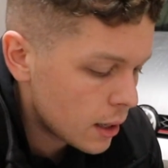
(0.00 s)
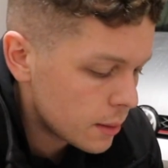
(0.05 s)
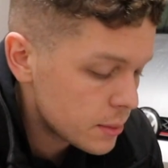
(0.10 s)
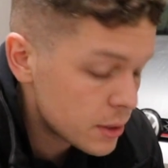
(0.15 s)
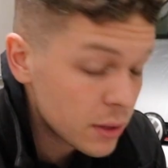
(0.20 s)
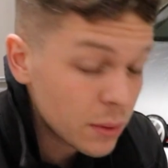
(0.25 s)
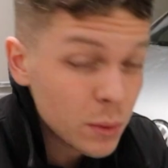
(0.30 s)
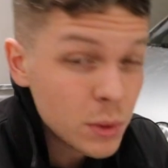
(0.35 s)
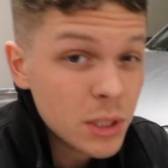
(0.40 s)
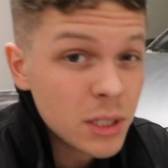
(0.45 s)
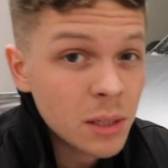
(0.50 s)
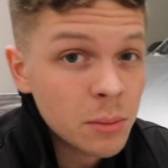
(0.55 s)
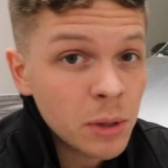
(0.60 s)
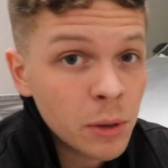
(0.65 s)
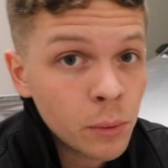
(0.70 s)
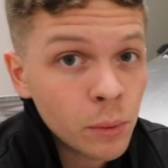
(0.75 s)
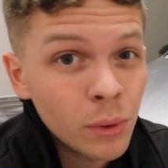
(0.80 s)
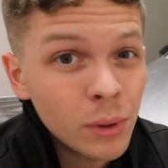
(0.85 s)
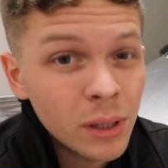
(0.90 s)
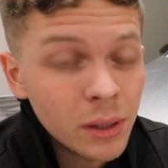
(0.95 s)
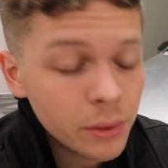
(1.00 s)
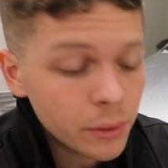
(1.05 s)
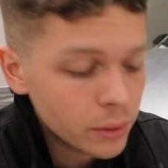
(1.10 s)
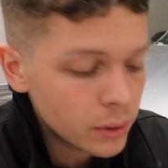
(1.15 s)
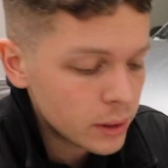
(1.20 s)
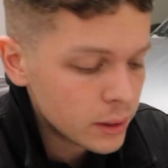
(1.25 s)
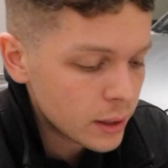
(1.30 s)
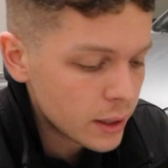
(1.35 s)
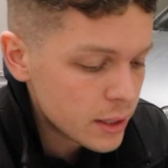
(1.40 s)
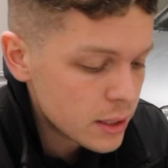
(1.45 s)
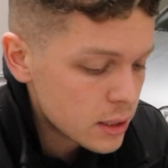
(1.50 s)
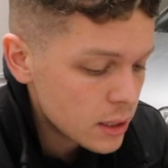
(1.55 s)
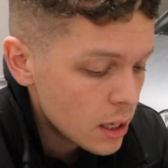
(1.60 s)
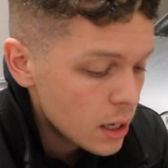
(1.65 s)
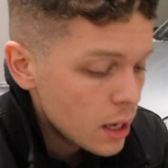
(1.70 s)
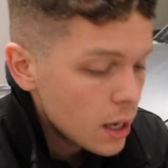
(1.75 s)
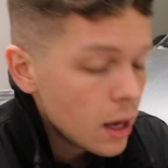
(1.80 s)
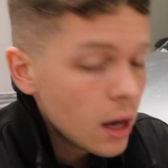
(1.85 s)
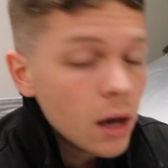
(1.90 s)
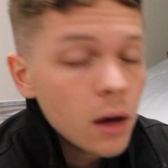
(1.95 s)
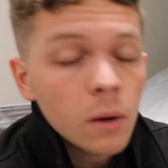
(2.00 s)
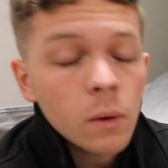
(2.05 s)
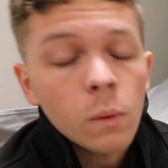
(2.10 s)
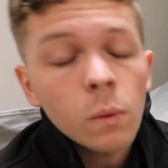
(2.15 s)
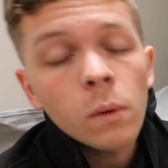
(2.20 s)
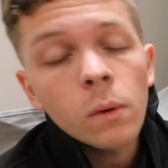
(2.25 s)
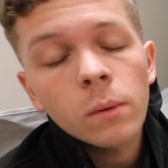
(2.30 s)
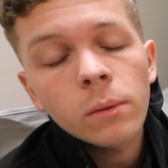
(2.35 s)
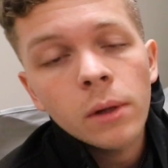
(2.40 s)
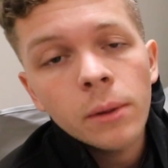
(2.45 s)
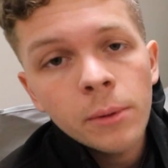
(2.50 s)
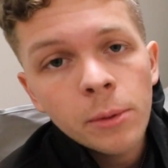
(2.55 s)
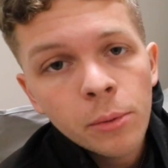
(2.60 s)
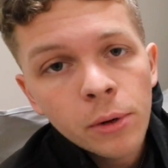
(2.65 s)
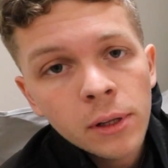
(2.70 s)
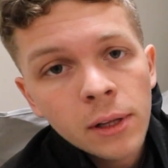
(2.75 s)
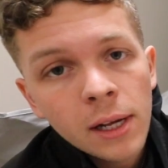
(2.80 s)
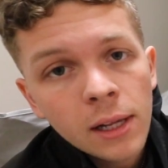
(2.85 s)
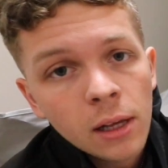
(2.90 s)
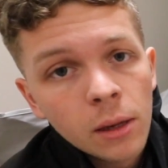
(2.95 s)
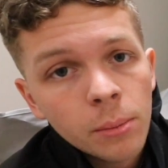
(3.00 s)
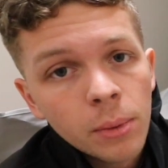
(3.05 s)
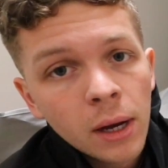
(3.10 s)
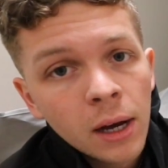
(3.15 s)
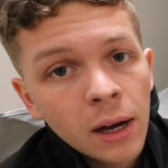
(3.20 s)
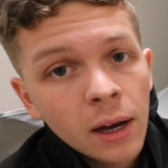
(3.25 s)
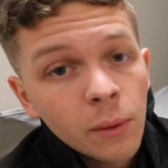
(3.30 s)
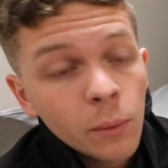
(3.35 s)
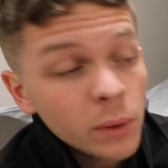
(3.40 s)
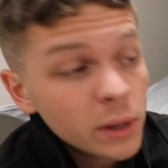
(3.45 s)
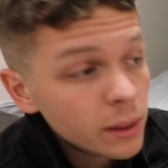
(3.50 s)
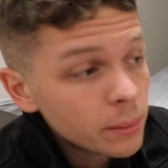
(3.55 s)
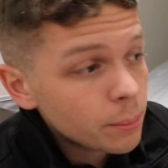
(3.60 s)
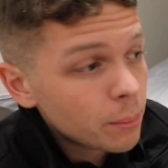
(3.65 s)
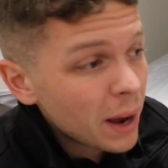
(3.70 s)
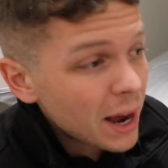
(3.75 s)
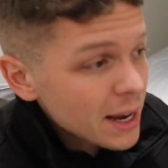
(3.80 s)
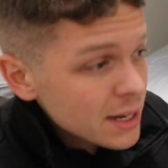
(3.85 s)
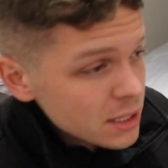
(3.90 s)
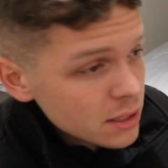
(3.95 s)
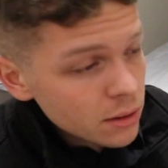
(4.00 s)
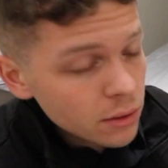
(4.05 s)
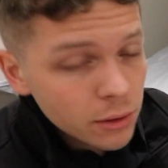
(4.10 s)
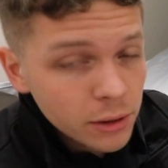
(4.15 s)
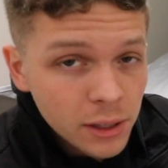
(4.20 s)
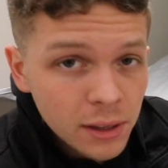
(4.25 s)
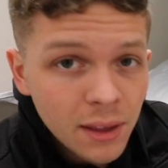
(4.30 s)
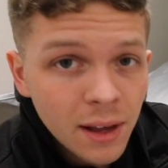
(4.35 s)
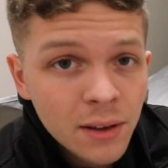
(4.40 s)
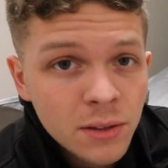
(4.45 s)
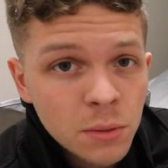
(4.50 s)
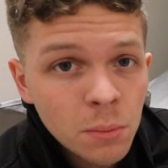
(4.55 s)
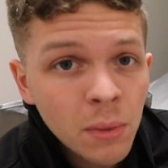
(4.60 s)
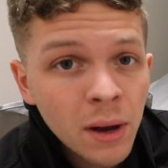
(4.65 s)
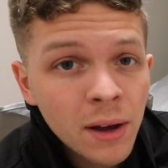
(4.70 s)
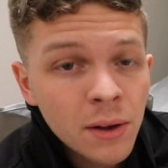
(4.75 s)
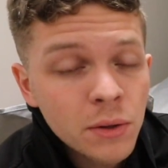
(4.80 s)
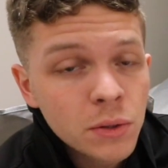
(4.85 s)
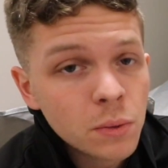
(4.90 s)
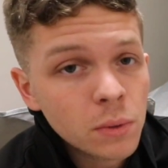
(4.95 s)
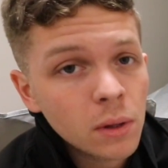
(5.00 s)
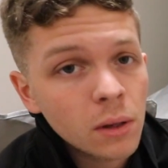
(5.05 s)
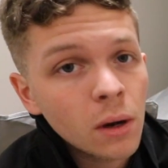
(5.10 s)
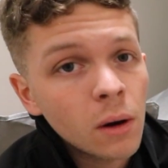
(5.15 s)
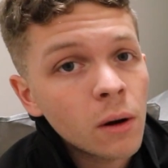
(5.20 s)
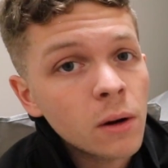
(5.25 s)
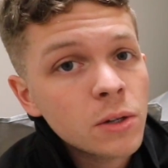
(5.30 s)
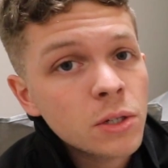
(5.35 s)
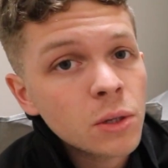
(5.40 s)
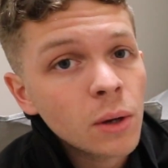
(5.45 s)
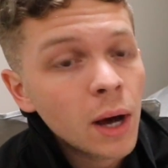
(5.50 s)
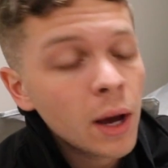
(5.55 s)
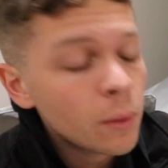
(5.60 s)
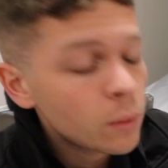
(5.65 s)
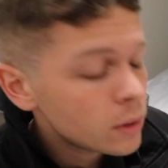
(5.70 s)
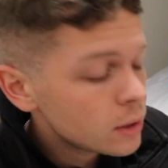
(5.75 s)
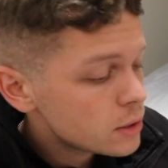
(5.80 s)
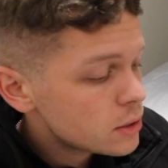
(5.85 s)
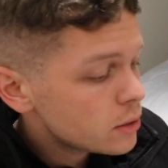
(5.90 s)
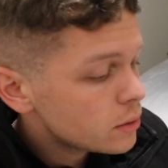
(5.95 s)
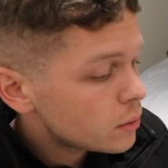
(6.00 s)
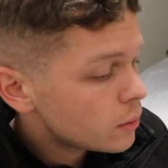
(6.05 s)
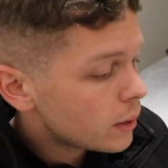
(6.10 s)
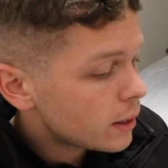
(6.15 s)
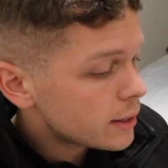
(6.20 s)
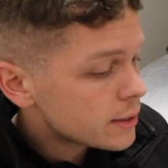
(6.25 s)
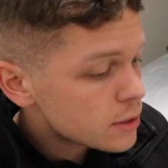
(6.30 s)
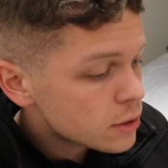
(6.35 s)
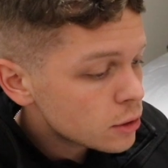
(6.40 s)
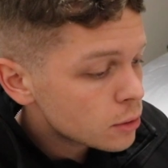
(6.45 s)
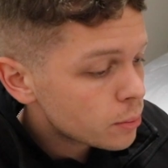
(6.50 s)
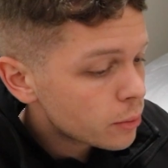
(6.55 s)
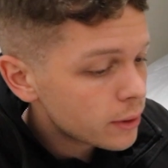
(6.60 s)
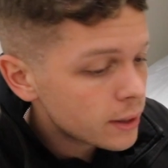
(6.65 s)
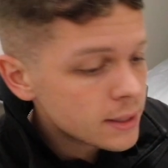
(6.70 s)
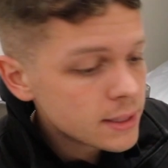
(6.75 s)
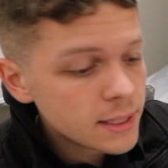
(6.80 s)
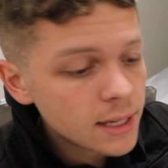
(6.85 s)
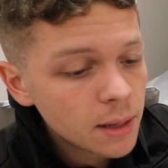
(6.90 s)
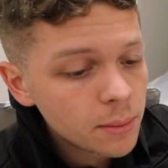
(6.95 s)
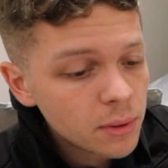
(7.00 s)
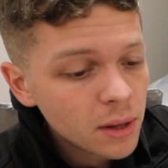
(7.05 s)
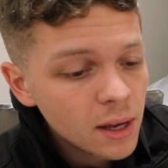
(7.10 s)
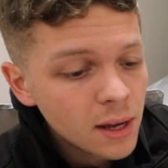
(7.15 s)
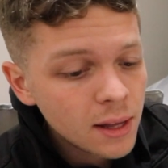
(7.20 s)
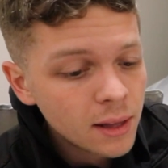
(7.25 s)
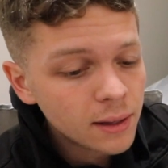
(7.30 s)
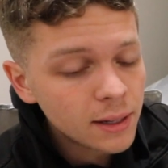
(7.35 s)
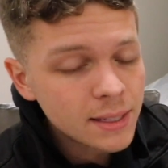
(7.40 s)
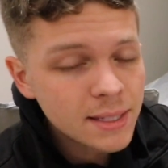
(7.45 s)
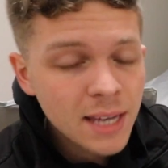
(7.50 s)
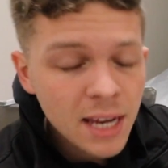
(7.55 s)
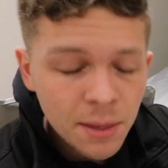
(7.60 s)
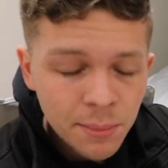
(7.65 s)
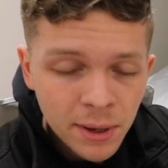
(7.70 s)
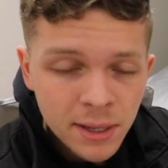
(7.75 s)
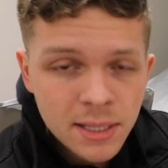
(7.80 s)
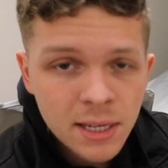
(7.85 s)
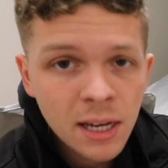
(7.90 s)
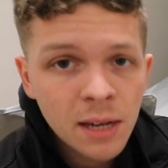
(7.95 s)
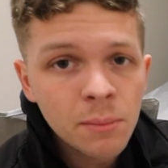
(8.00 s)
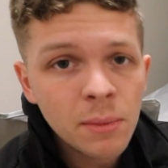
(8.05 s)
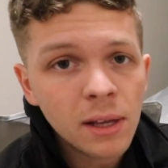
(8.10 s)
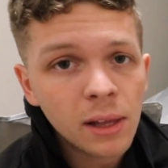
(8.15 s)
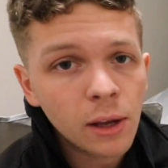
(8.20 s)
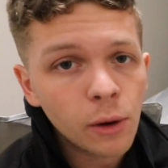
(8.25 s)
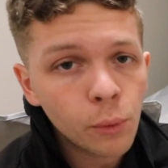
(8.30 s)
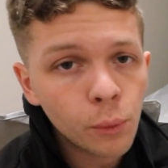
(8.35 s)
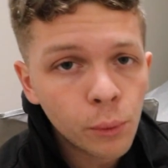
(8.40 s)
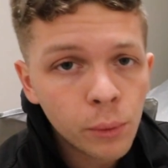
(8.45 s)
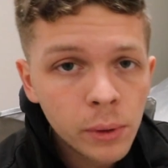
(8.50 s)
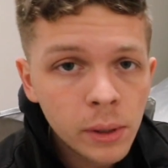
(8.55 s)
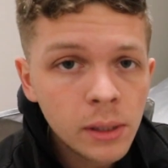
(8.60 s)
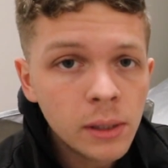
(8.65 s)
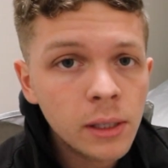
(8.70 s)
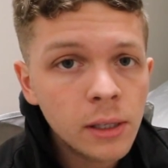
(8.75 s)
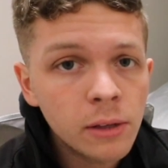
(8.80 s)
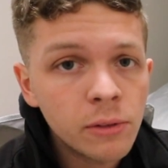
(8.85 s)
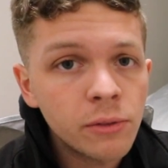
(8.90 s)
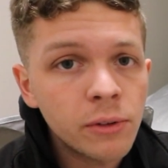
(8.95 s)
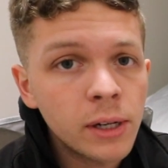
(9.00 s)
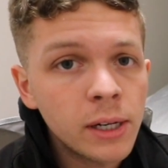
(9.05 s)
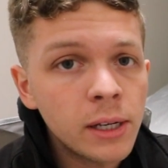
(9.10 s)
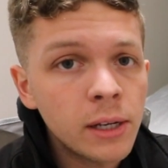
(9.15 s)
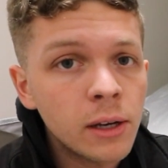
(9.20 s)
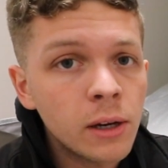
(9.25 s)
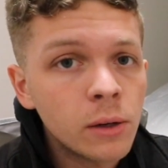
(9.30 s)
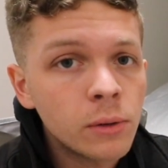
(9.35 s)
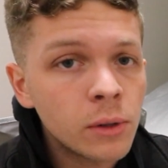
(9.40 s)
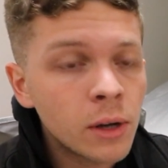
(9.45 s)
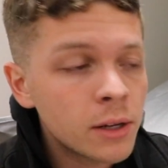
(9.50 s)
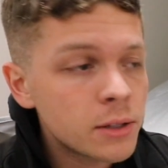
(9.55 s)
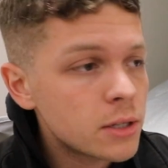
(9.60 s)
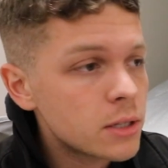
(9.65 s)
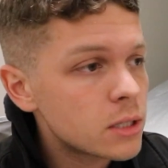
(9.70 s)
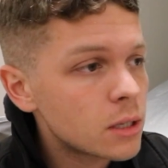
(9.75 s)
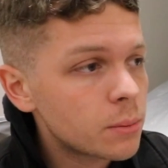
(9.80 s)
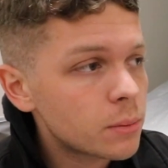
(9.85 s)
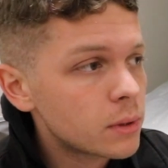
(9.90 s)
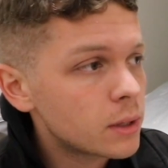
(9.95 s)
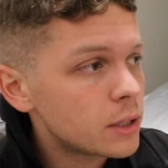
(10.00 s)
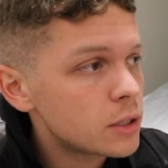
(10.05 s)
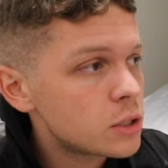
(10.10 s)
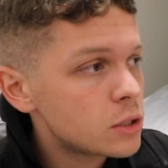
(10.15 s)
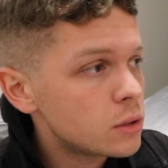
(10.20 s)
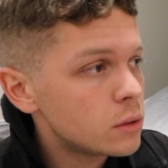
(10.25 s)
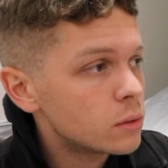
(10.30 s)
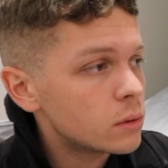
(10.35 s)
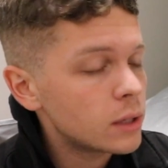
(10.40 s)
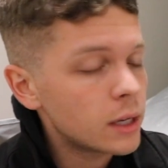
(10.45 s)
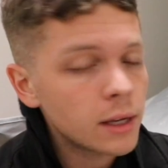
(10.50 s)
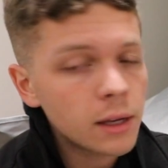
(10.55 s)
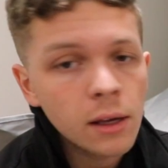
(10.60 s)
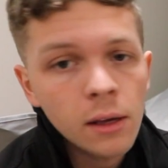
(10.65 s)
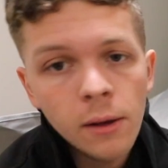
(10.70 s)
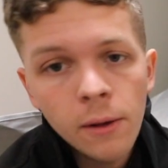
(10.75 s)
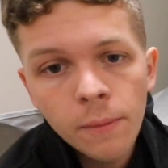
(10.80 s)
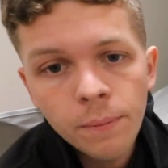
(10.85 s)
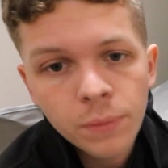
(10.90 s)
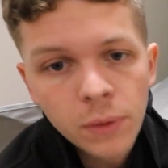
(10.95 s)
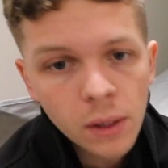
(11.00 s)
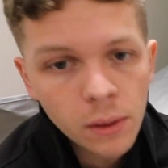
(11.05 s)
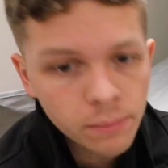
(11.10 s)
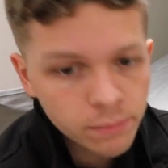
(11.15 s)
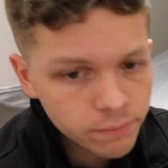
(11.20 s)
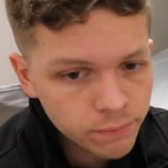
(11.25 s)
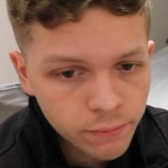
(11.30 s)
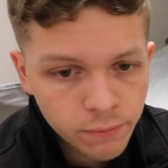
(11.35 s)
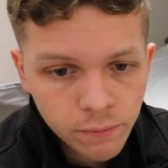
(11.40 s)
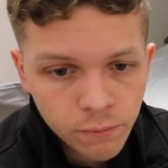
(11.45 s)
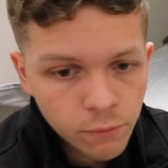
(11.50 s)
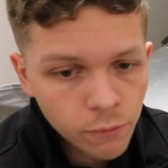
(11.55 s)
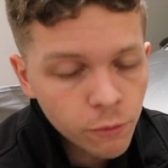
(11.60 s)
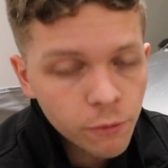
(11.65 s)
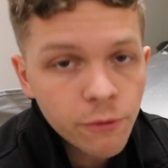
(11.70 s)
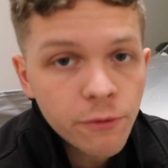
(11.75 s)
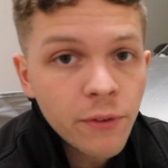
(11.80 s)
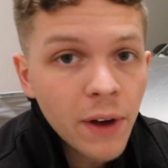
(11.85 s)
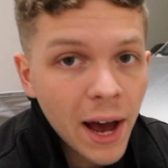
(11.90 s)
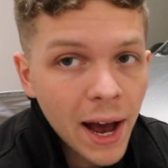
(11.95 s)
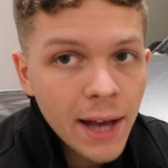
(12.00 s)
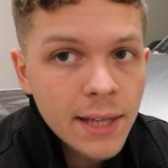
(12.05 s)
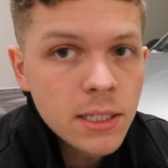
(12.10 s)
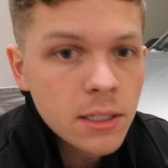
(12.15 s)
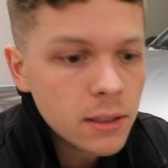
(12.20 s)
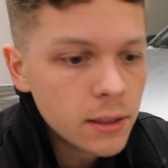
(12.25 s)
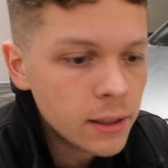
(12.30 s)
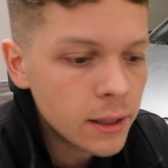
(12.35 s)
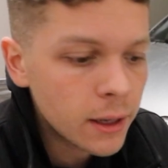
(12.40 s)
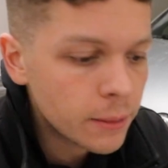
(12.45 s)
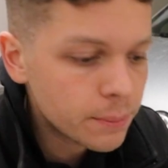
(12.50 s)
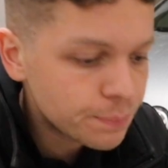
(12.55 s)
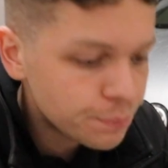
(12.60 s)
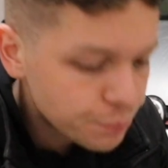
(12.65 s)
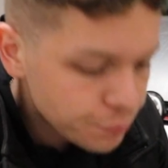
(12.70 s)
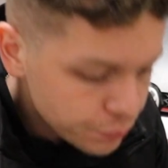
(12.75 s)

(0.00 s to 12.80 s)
So which is gonna be really, really nice. Oh, well, let me bring that up. We passed 30,000 miles with the car, so I wanna do a super in-depth, like take my time, make like a really good video, not just something I shoot like fast, you know?